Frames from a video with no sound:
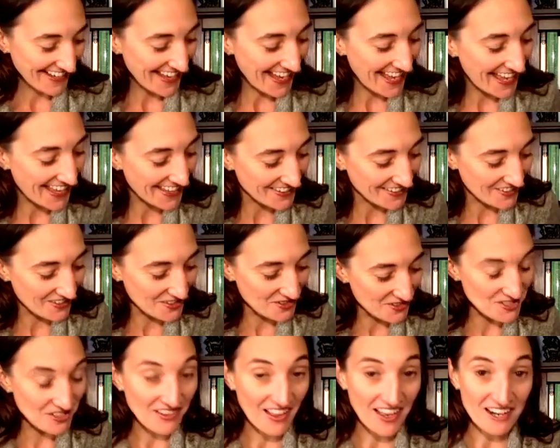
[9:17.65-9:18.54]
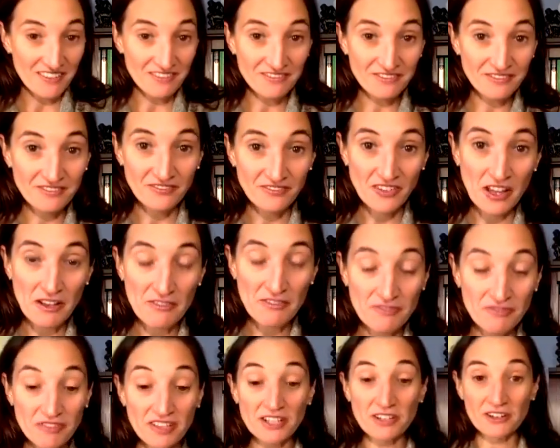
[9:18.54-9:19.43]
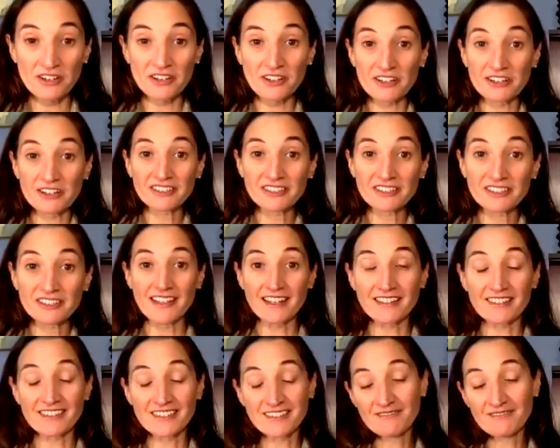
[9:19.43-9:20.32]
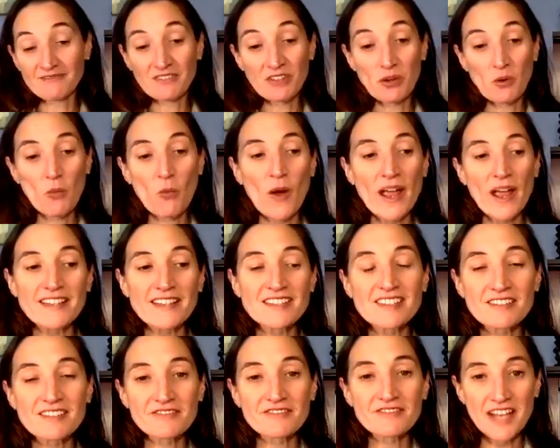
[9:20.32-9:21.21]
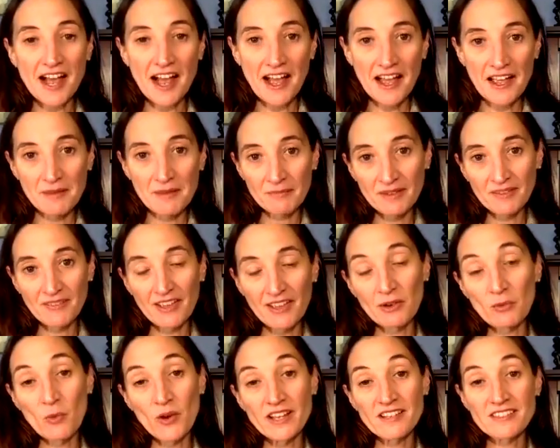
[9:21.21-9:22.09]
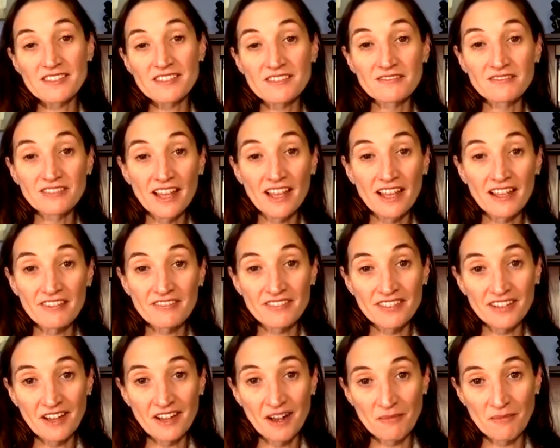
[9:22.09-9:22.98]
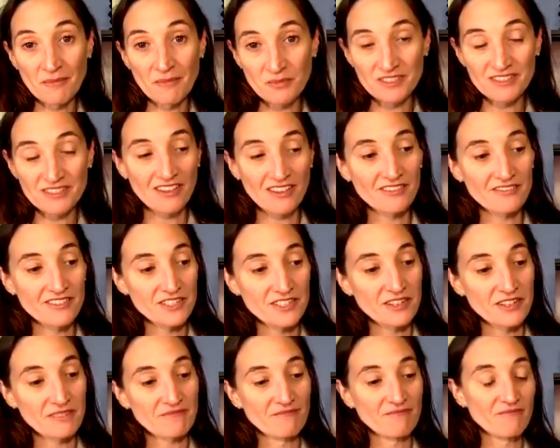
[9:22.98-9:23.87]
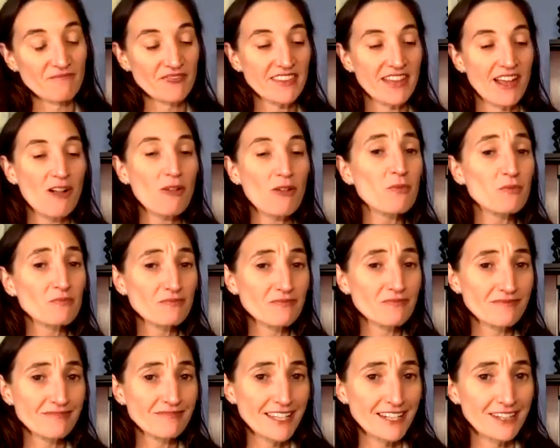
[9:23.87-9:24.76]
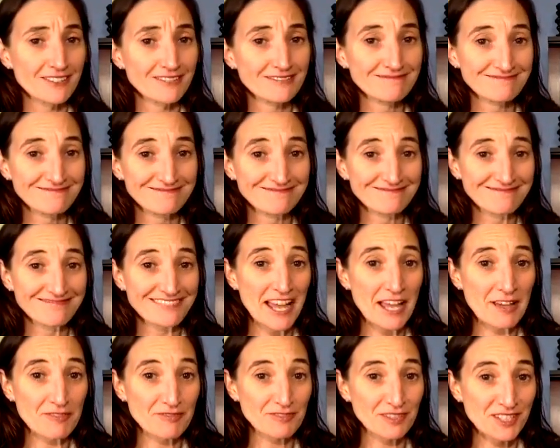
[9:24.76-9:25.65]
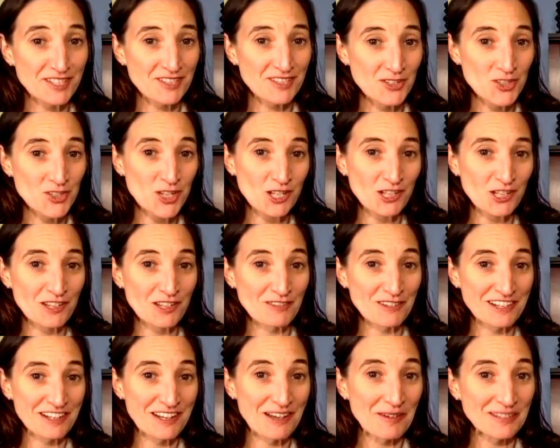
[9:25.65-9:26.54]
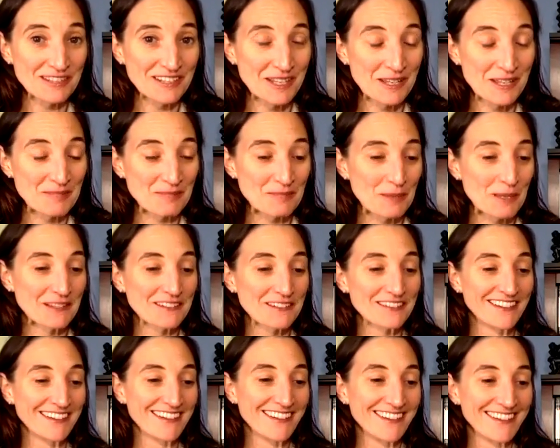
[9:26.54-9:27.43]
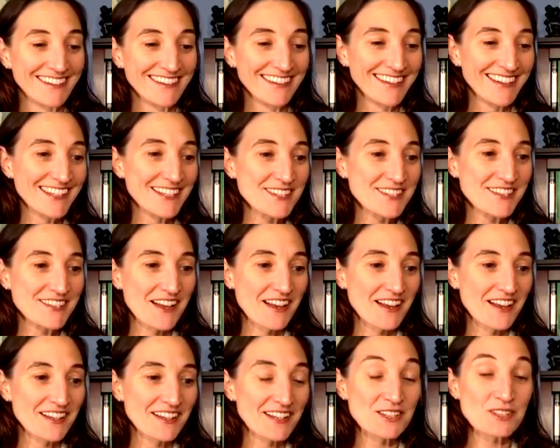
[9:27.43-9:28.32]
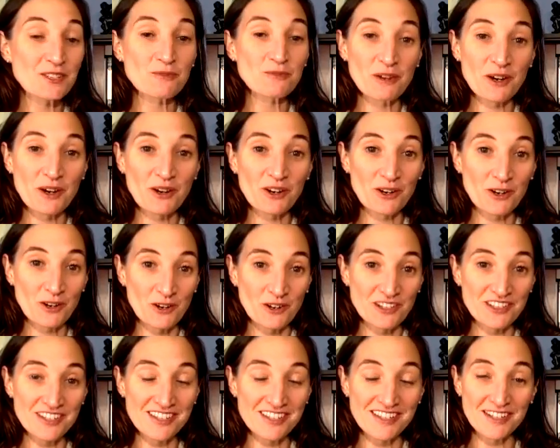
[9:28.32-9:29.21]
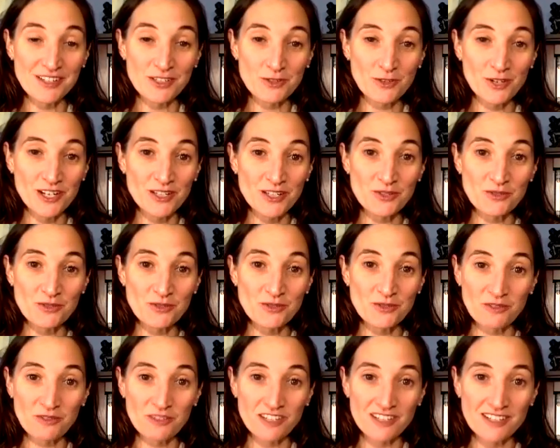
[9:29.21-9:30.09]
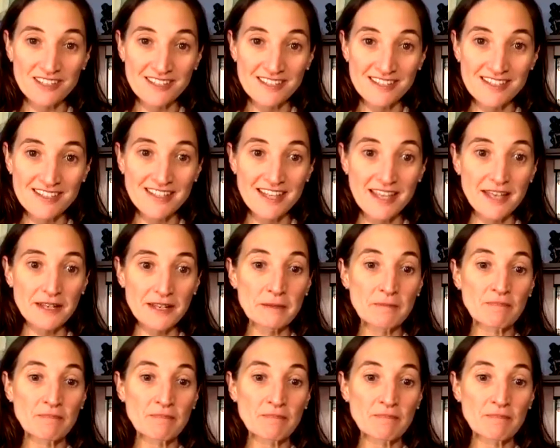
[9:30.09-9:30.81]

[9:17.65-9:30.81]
And there's a lot of fear and waste of time and waste of life that comes with television. I'll, you know, Netflix and chill every now and then, but it's a, it's a rare occurrence and I try to do other things instead.